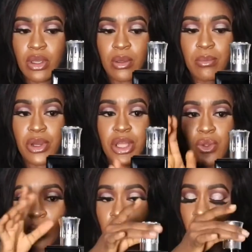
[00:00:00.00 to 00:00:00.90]
burning
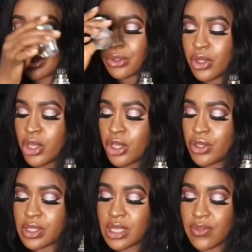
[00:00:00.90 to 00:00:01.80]
the oil, you
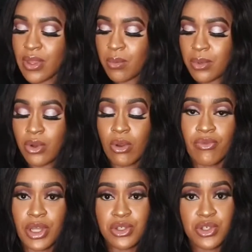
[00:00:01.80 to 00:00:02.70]
take that one off
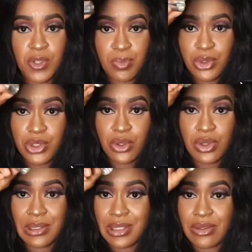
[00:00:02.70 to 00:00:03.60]
and you just put on the
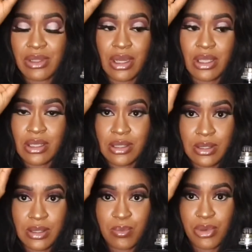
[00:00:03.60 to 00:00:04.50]
lid that
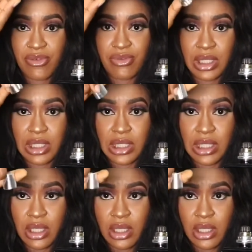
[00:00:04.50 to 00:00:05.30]
is perfectly,